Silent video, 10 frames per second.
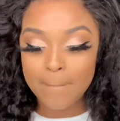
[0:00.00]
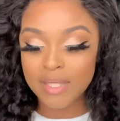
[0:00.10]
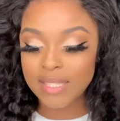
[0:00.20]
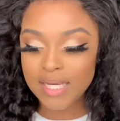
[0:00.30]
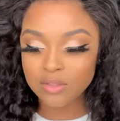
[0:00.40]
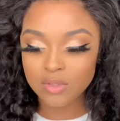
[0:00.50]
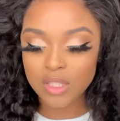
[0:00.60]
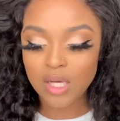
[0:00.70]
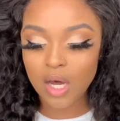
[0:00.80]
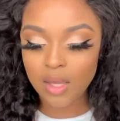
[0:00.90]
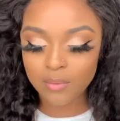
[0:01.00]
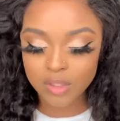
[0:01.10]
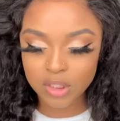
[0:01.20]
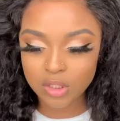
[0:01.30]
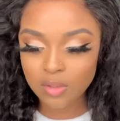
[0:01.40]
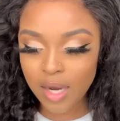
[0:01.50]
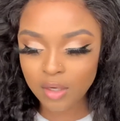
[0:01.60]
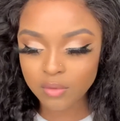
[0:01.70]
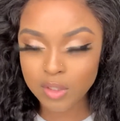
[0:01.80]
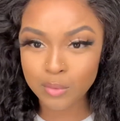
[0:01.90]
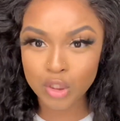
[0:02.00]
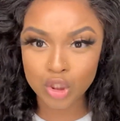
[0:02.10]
But that's really all I wanna do. I don't really wanna